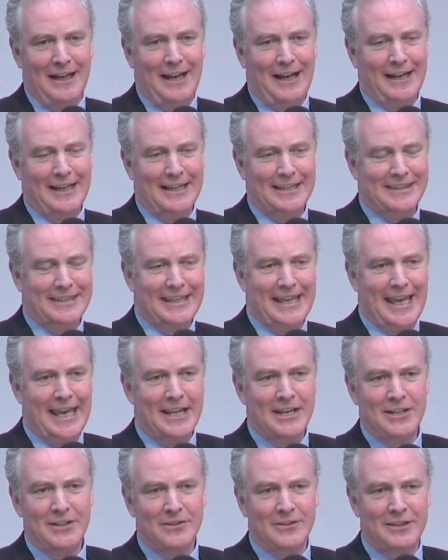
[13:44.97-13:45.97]
At the
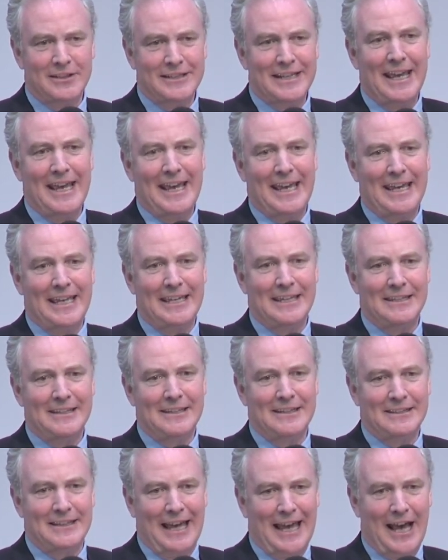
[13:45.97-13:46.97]
end of the
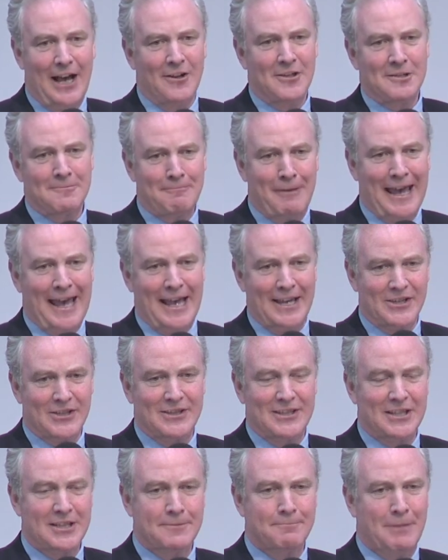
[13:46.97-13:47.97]
day, the House
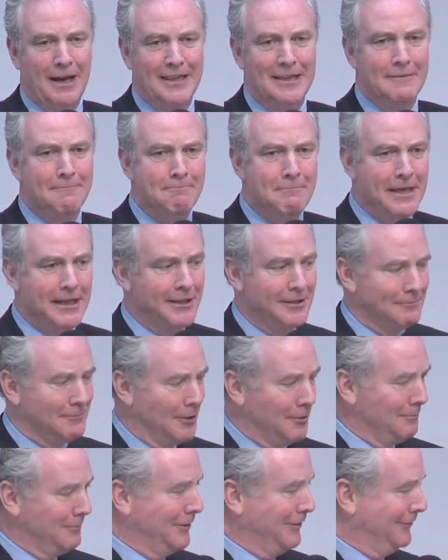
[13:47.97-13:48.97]
passed this by the
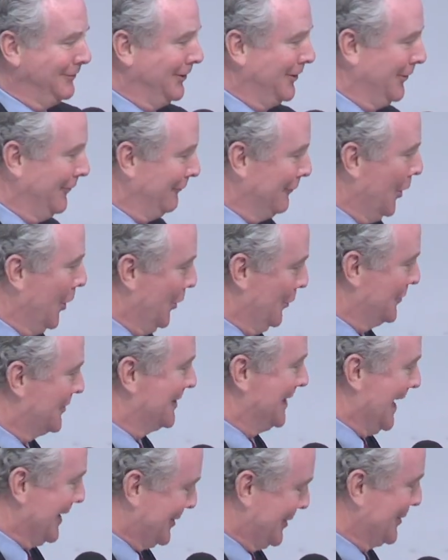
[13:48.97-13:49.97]
minimum
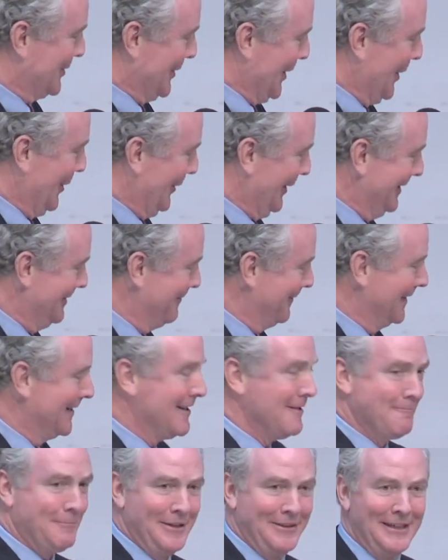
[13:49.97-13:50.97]
votes necessary,
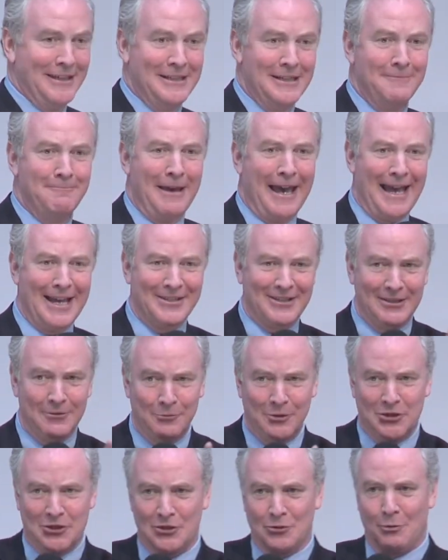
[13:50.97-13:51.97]
but they did pass
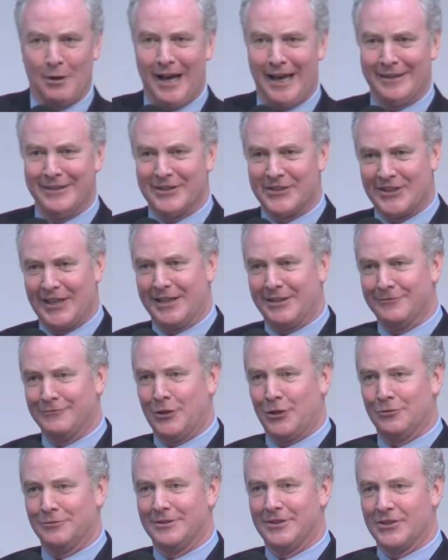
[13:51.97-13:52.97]
it, which is why the Senate
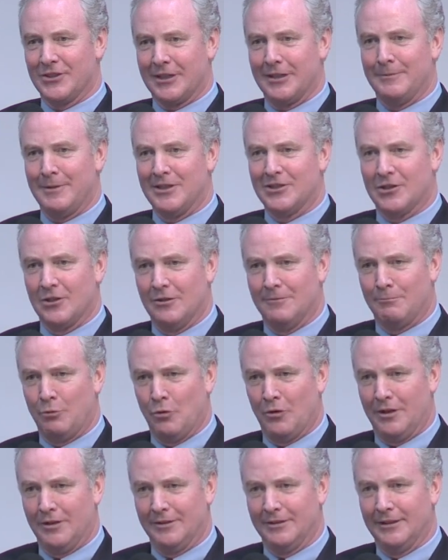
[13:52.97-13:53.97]
vote is going to be so
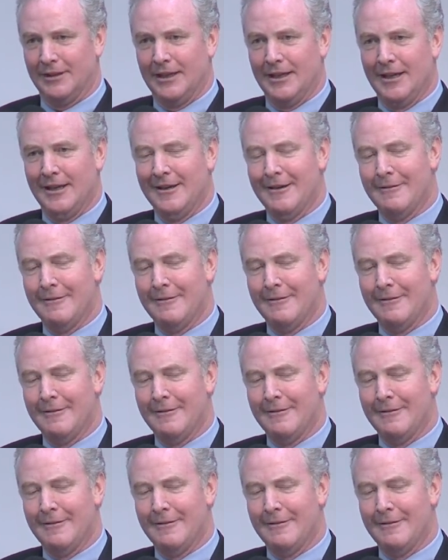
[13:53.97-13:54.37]
important.